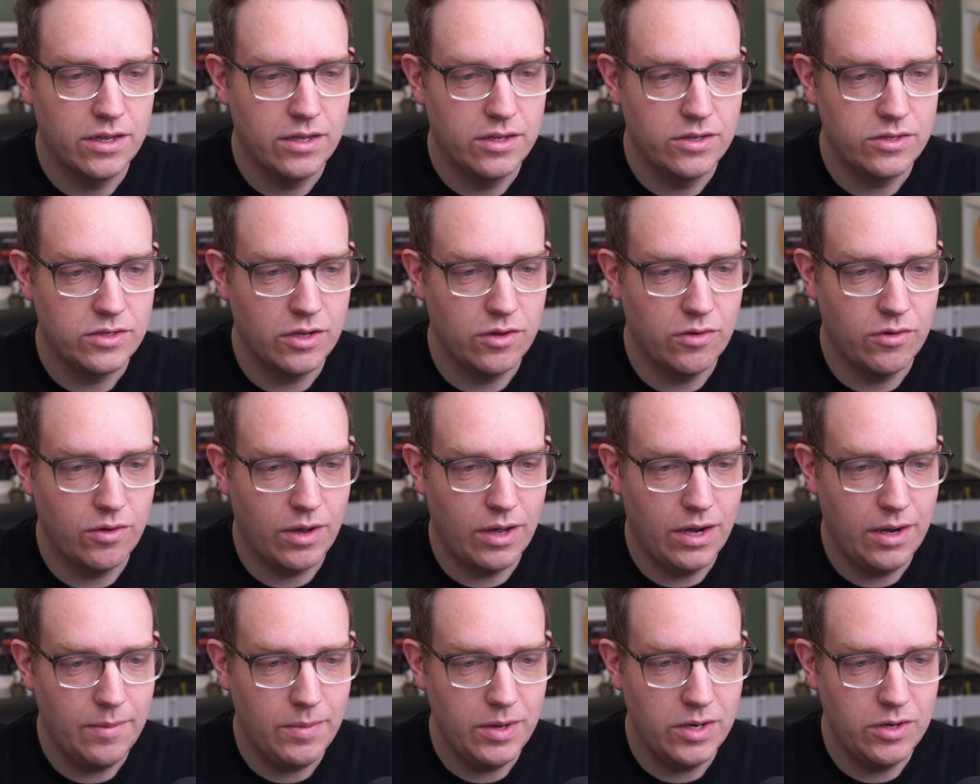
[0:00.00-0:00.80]
So
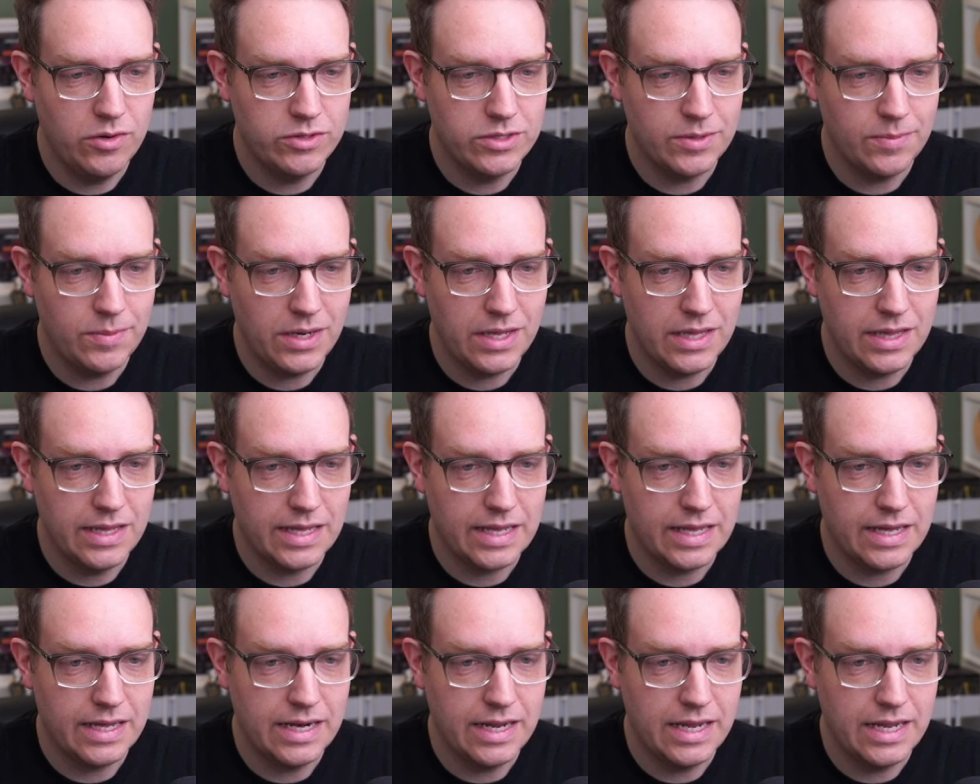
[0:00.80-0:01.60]
what I'm going to do is I'm going to
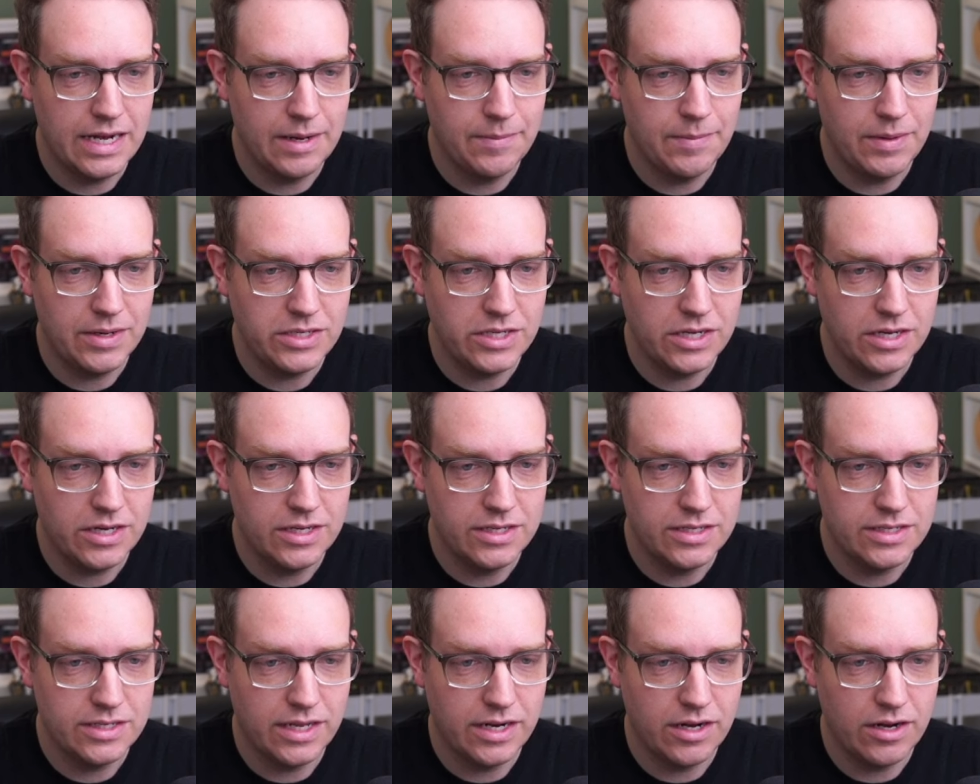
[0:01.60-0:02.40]
click on it, and I'm actually going to
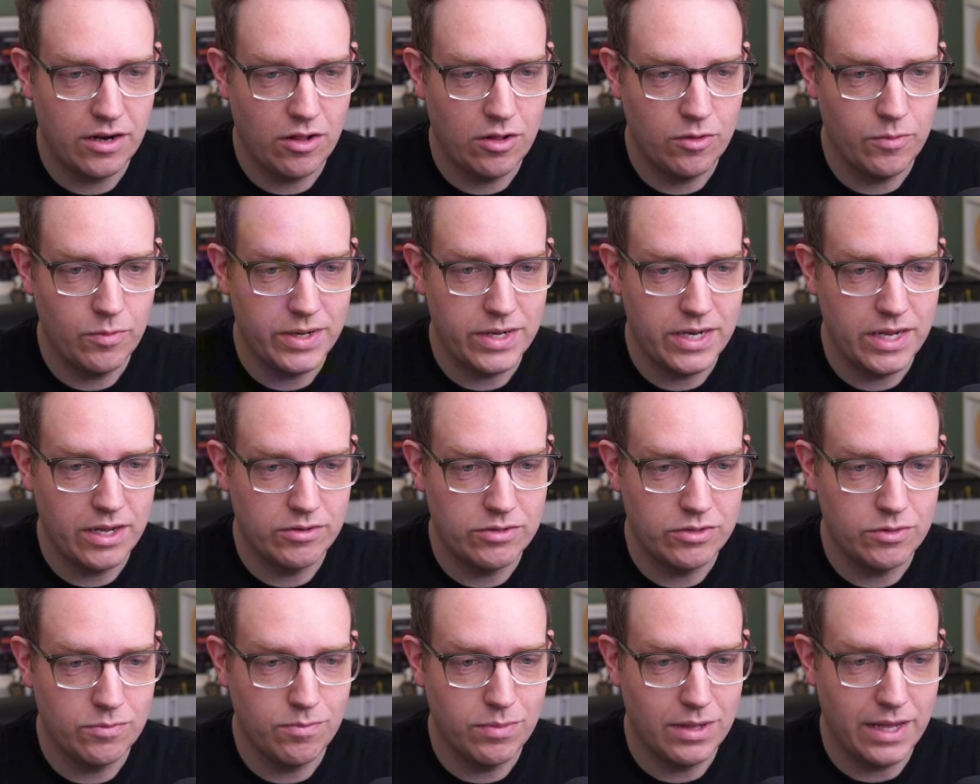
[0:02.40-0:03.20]
set it all the way down
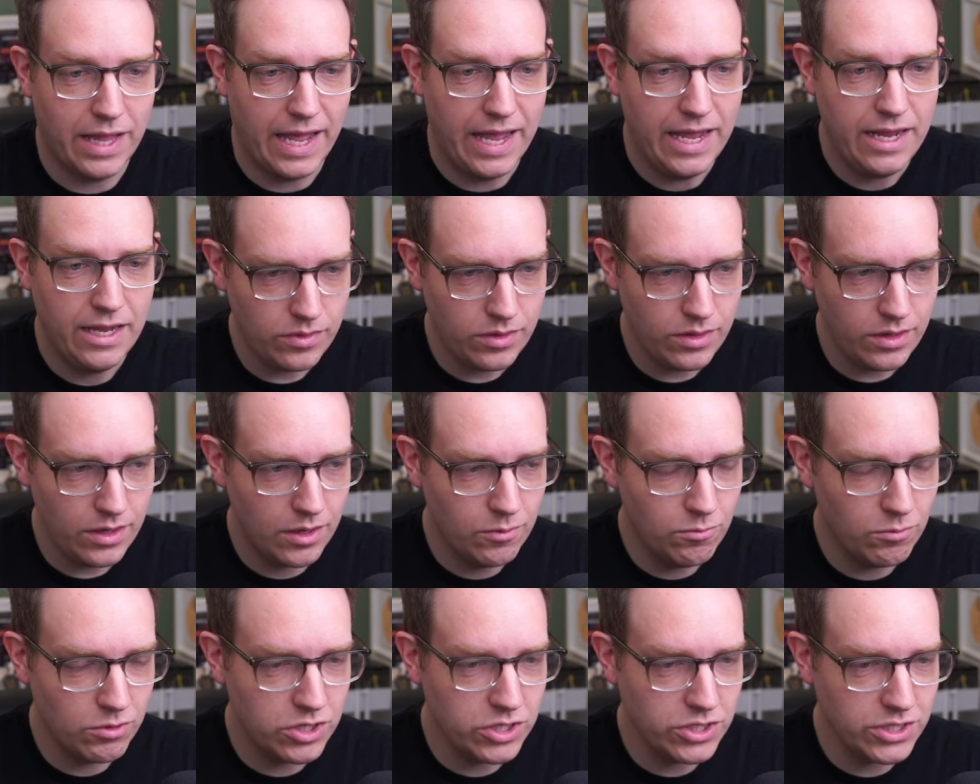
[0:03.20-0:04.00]
to black,
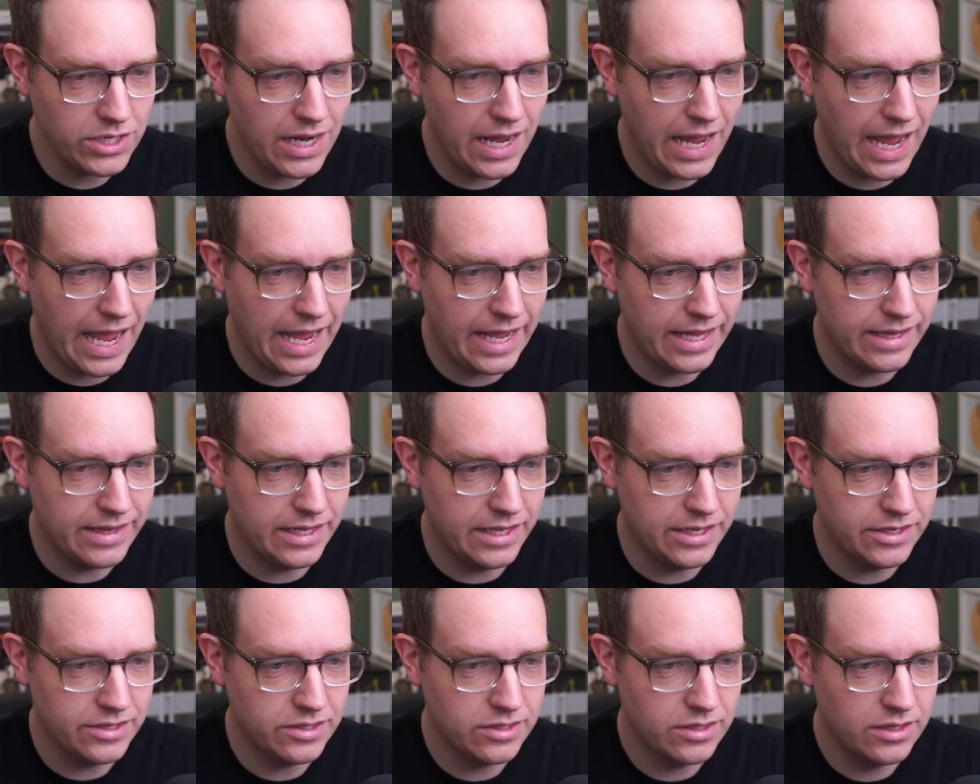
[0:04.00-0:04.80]
and we're just going to add
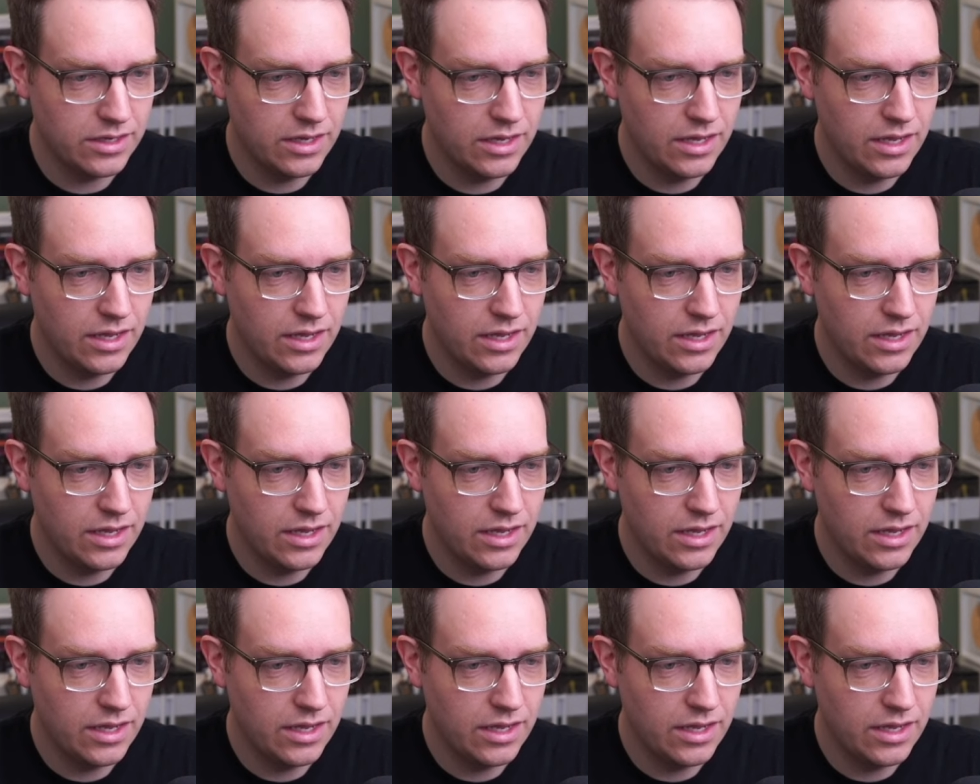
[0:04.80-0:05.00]
this.